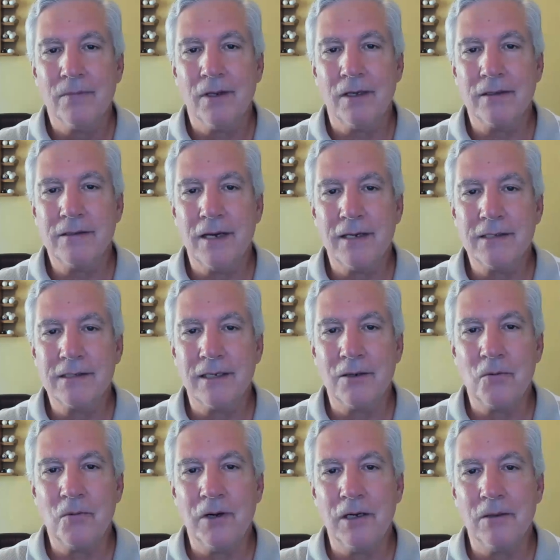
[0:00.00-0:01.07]
And
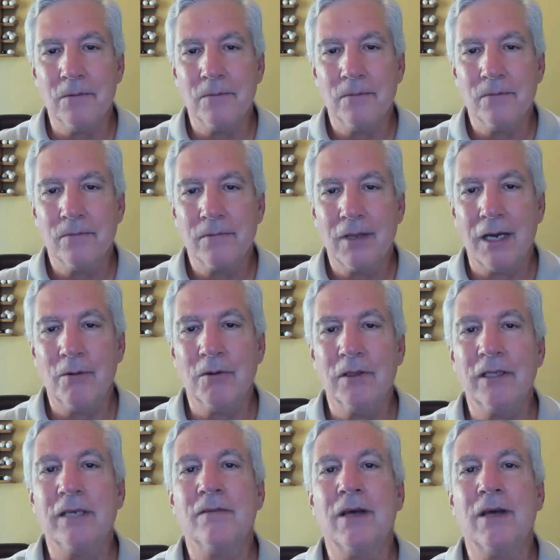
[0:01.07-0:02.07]
tasting, well, I will leave